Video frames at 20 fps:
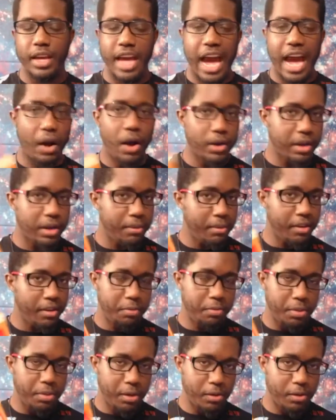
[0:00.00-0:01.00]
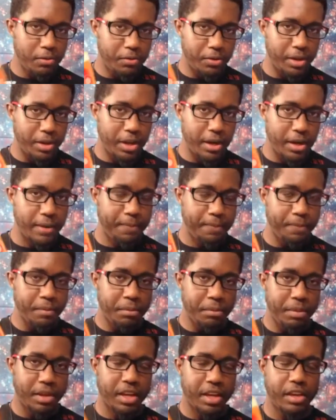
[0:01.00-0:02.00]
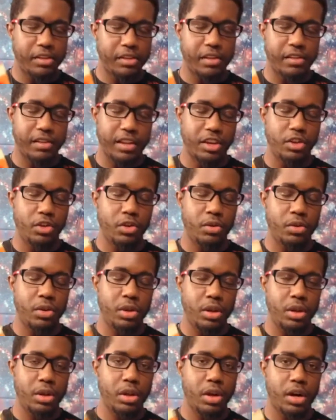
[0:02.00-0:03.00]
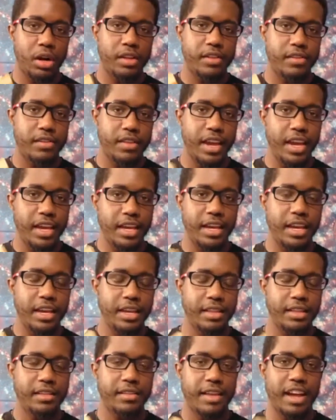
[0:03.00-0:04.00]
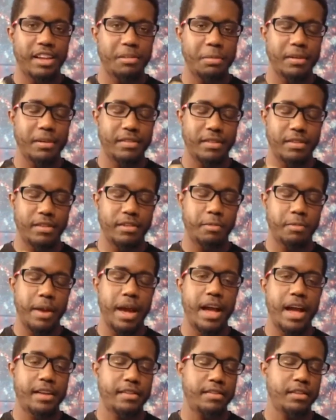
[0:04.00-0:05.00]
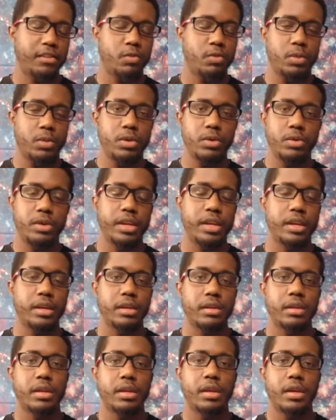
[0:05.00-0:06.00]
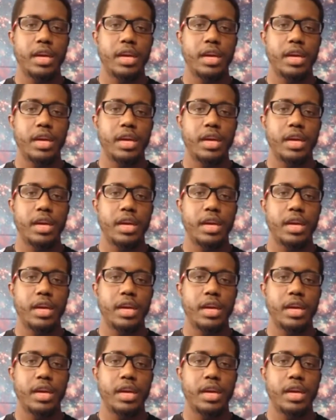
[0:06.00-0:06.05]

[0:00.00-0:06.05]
Alchemy is beautiful here because it's like you literally are taking these aspects of these past, these wounding,